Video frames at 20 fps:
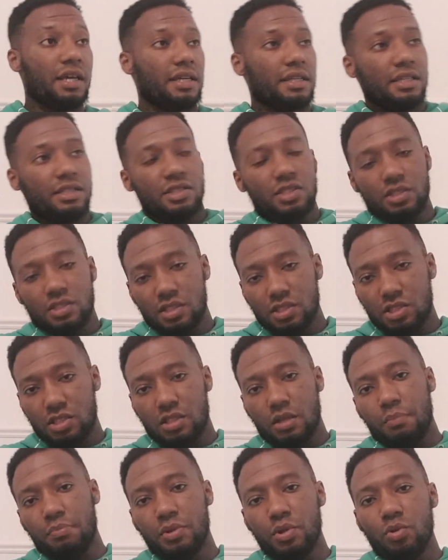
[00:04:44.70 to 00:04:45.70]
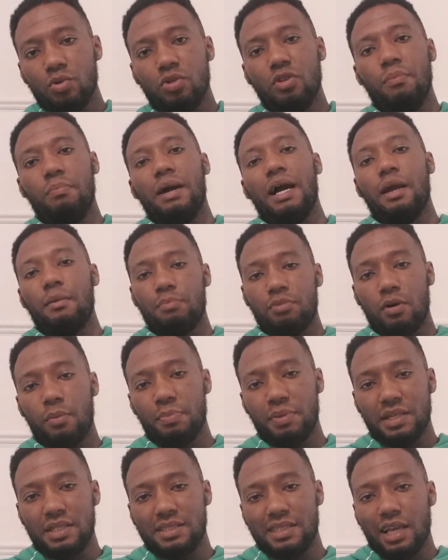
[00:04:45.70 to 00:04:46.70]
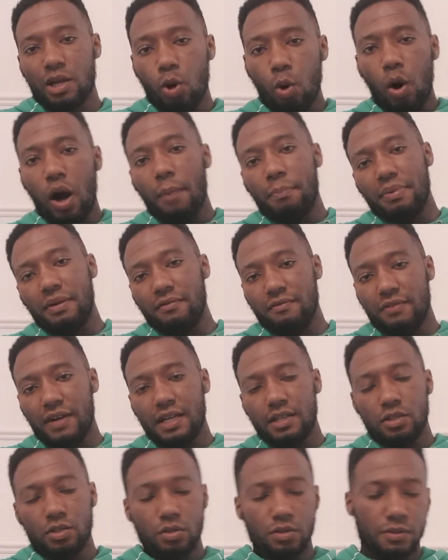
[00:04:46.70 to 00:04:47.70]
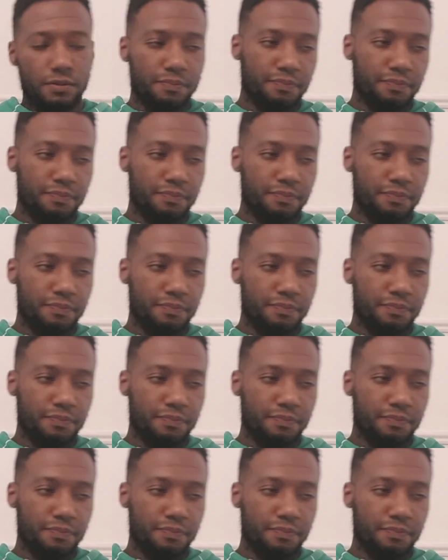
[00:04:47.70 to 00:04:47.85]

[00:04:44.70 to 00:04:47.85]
This is the beauty of buying properties. They go up in value.